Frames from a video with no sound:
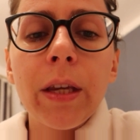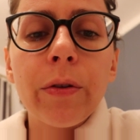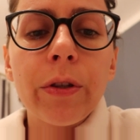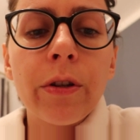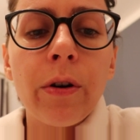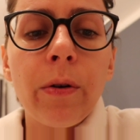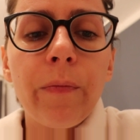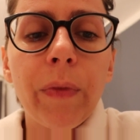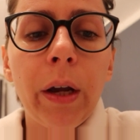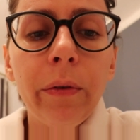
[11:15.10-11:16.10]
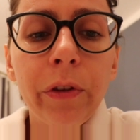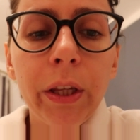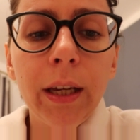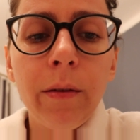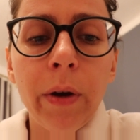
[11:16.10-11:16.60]
So I will
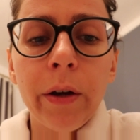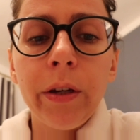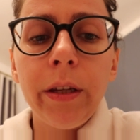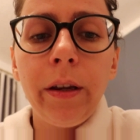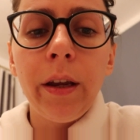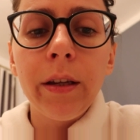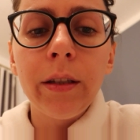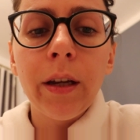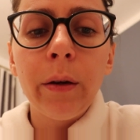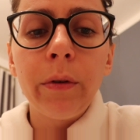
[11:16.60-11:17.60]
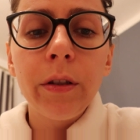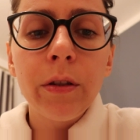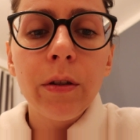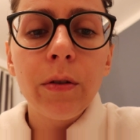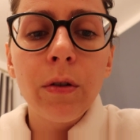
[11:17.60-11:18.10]
think about it, and I
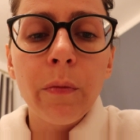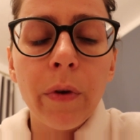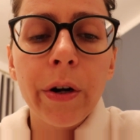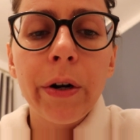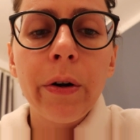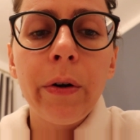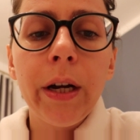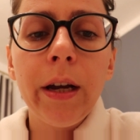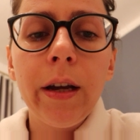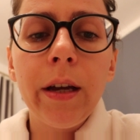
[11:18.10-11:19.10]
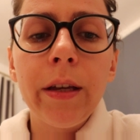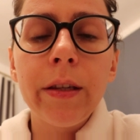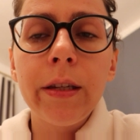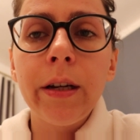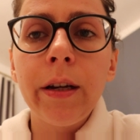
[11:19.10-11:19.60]
want tomorrow,
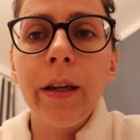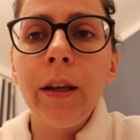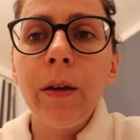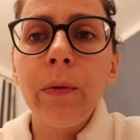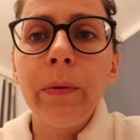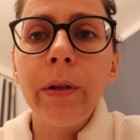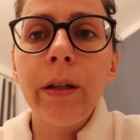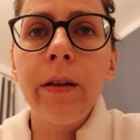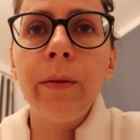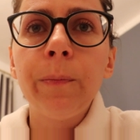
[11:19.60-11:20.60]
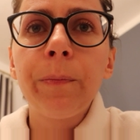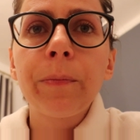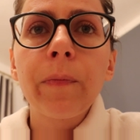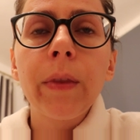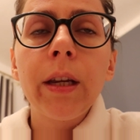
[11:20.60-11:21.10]
as I will
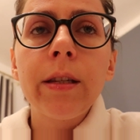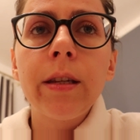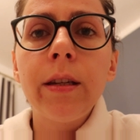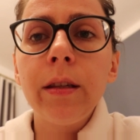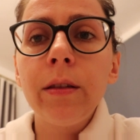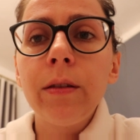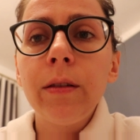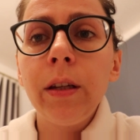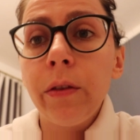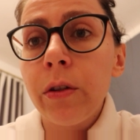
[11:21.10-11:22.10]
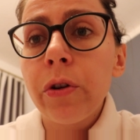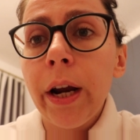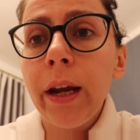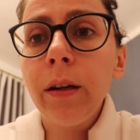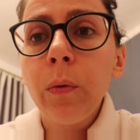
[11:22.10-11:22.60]
sit in the
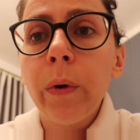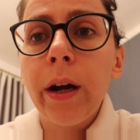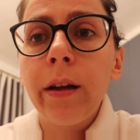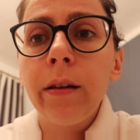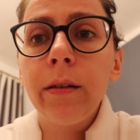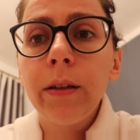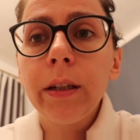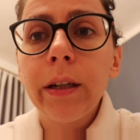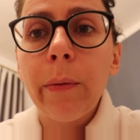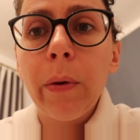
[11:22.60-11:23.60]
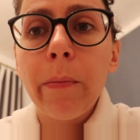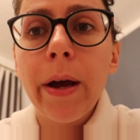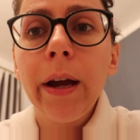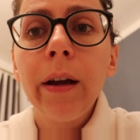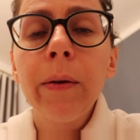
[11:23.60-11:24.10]
train while coming
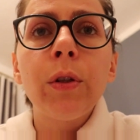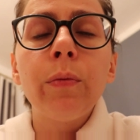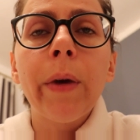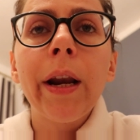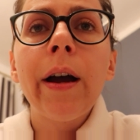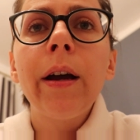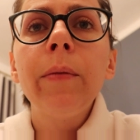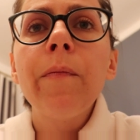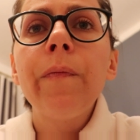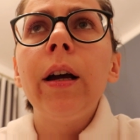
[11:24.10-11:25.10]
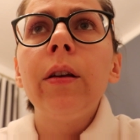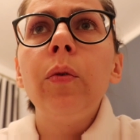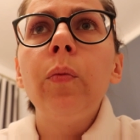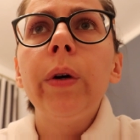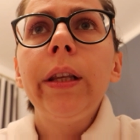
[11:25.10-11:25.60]
back to Mannheim,
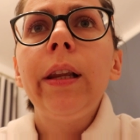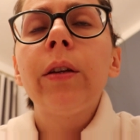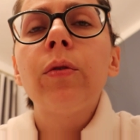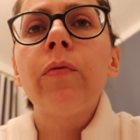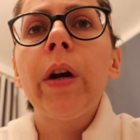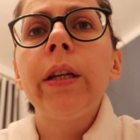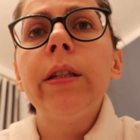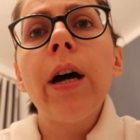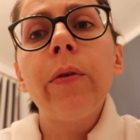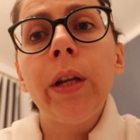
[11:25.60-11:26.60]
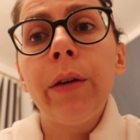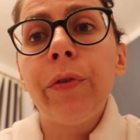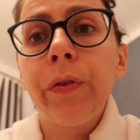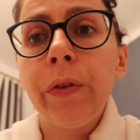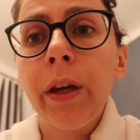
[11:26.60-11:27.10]
I want like to write down
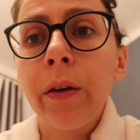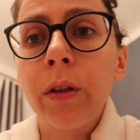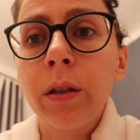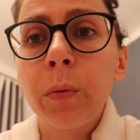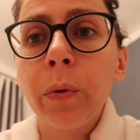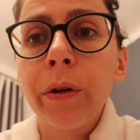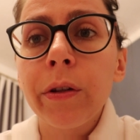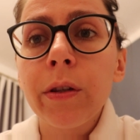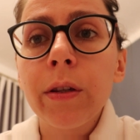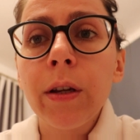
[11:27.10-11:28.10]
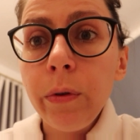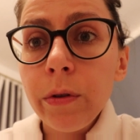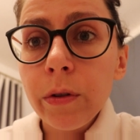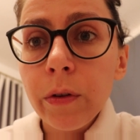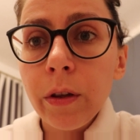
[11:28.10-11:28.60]
everything that was
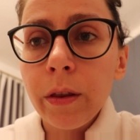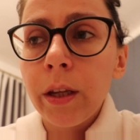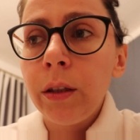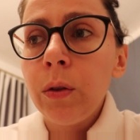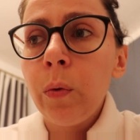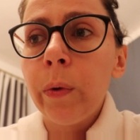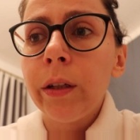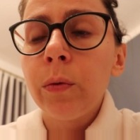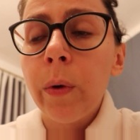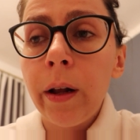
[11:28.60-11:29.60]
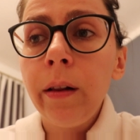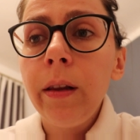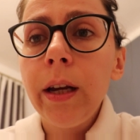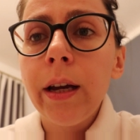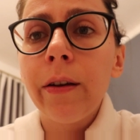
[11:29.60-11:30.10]
good, that went
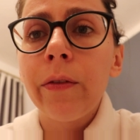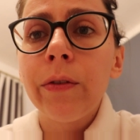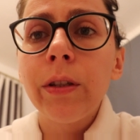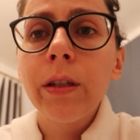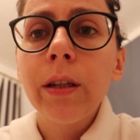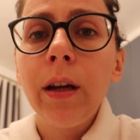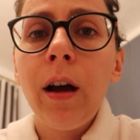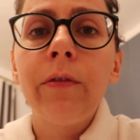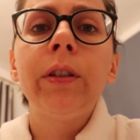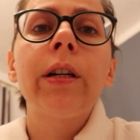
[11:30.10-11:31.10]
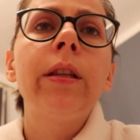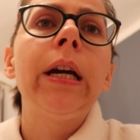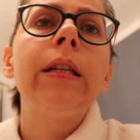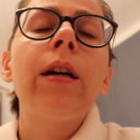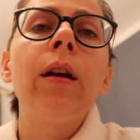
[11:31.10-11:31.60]
well, and after
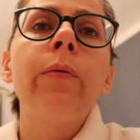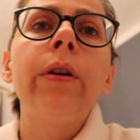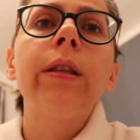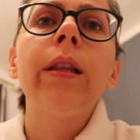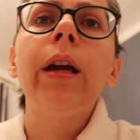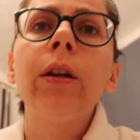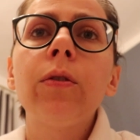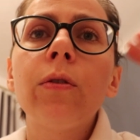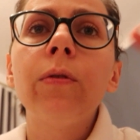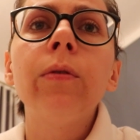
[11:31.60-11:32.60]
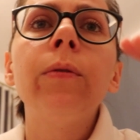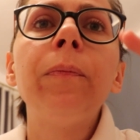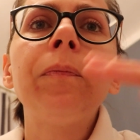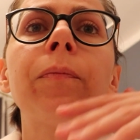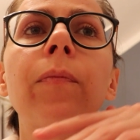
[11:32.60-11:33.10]
that I want like to,
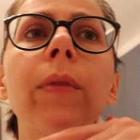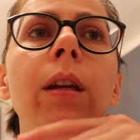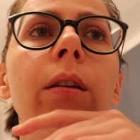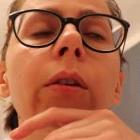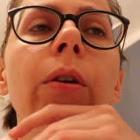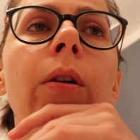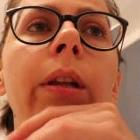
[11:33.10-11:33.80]
you know,